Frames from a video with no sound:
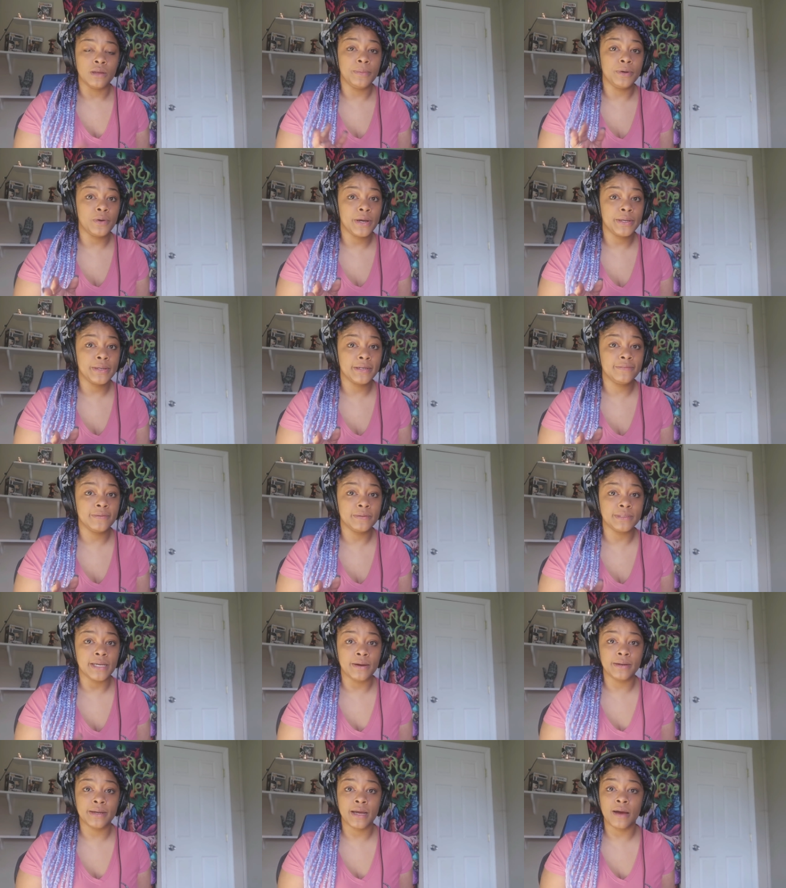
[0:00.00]
Let me know how you guys feel
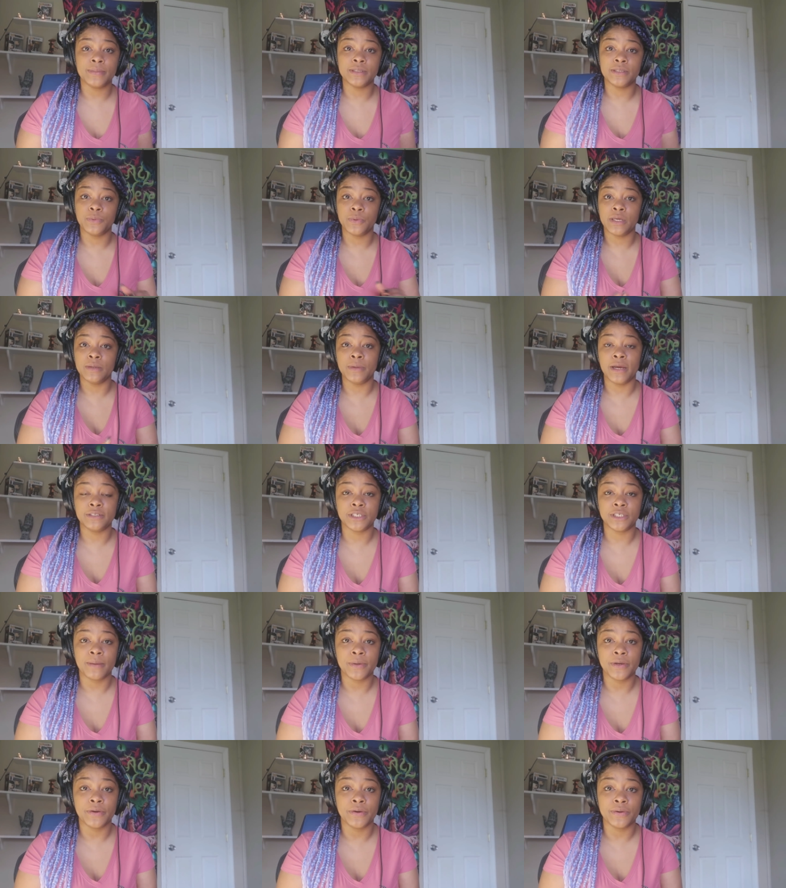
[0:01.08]
down in the comments, and we'll keep
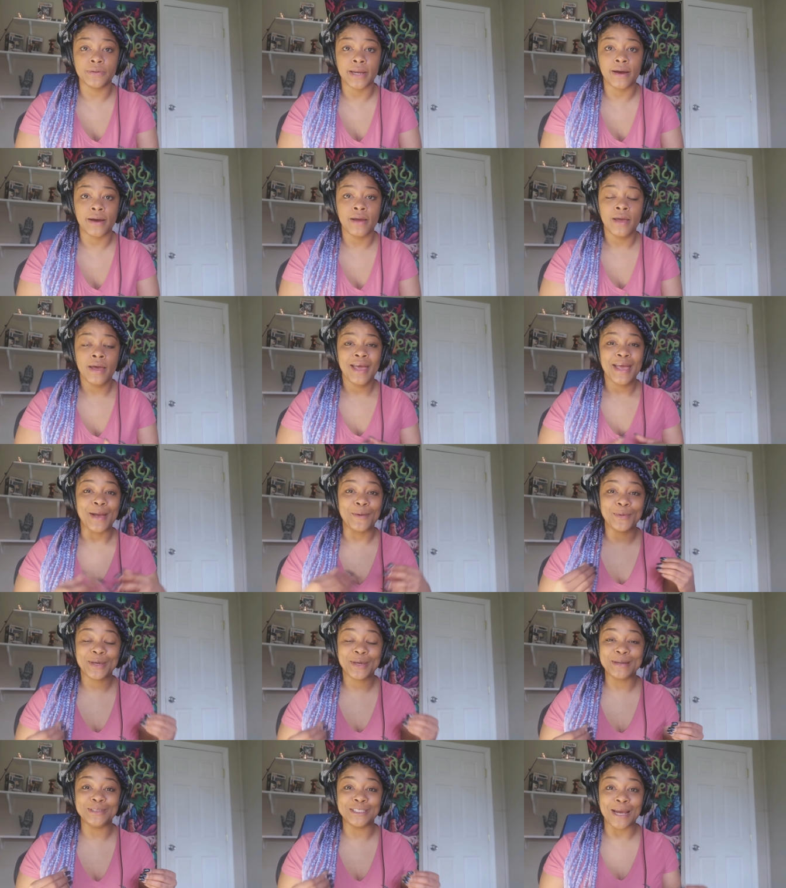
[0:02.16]
jamming your girl down, and
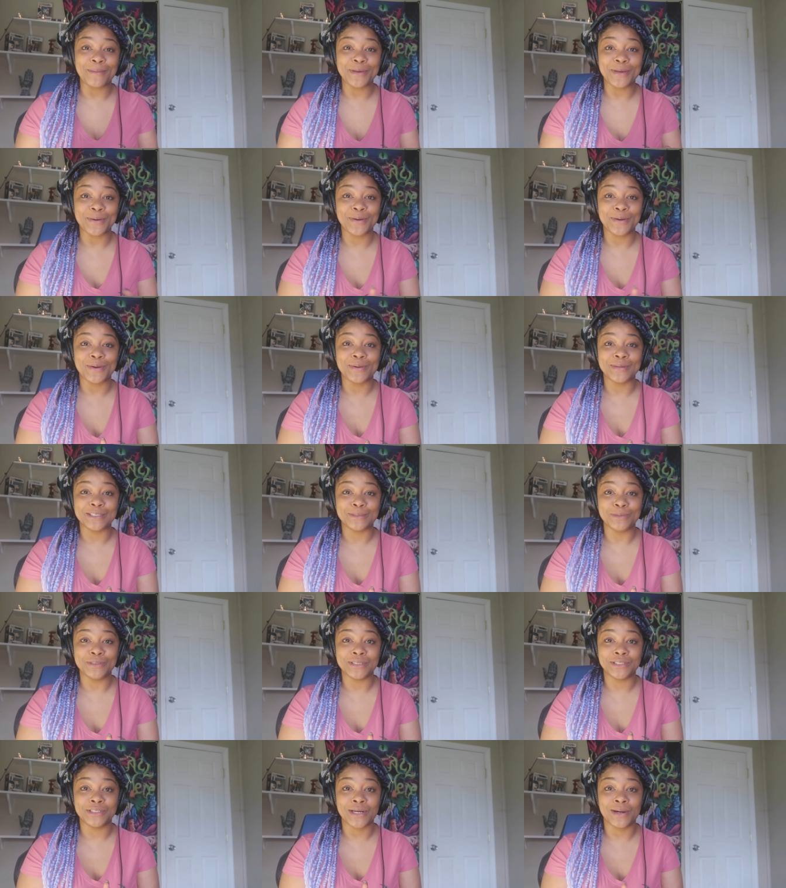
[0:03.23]
we'll keep jamming your girl on this
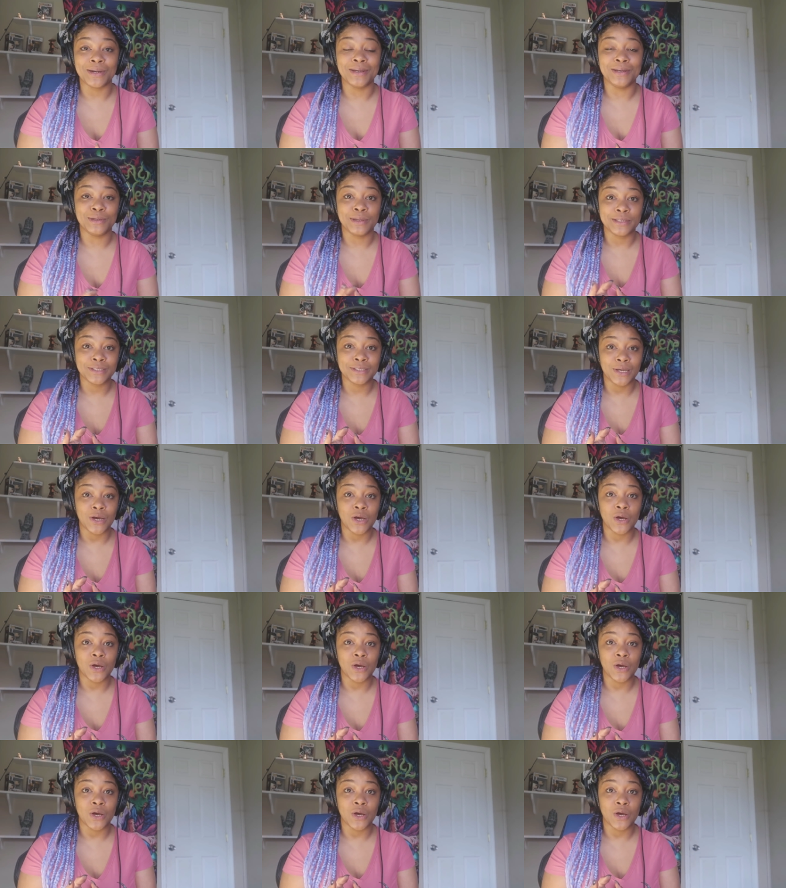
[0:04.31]
music journey. Let's